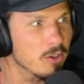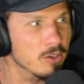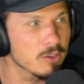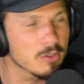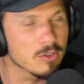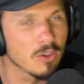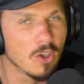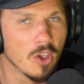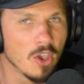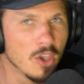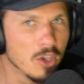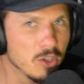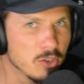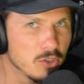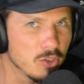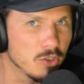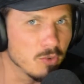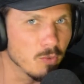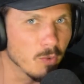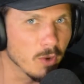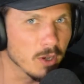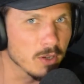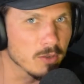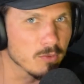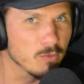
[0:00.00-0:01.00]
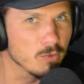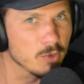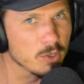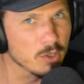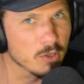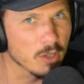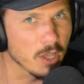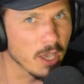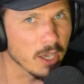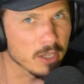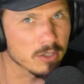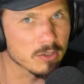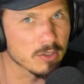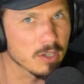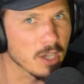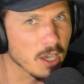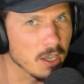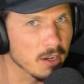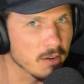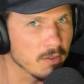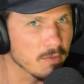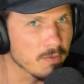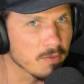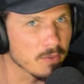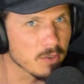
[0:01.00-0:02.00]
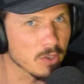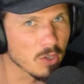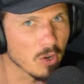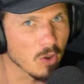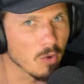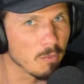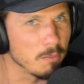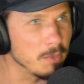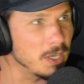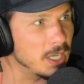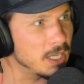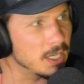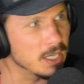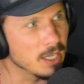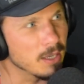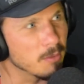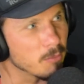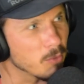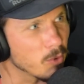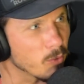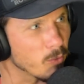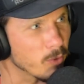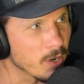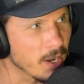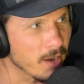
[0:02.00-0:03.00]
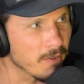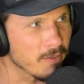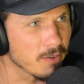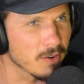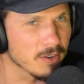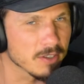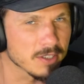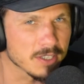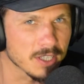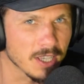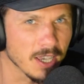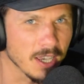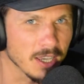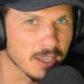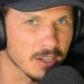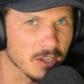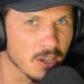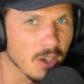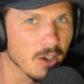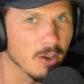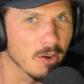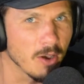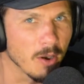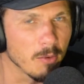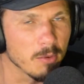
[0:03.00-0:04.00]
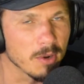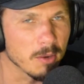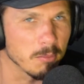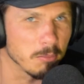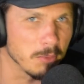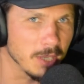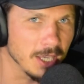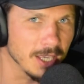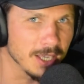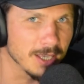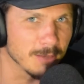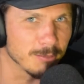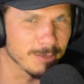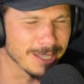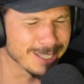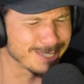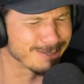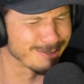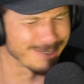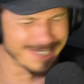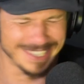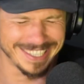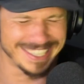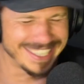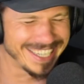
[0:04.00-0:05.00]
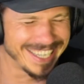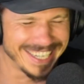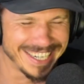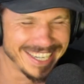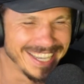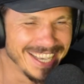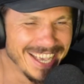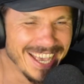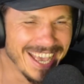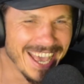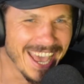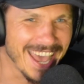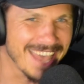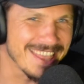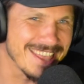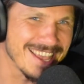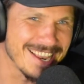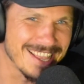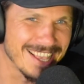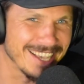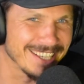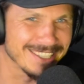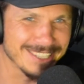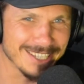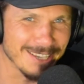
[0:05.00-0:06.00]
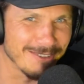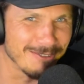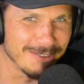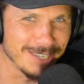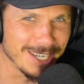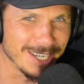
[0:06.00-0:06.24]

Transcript: you do, do you want? Would you like to kind of you know meet him or whatever? It's like no, I want to be him. That's what I said. and then like seven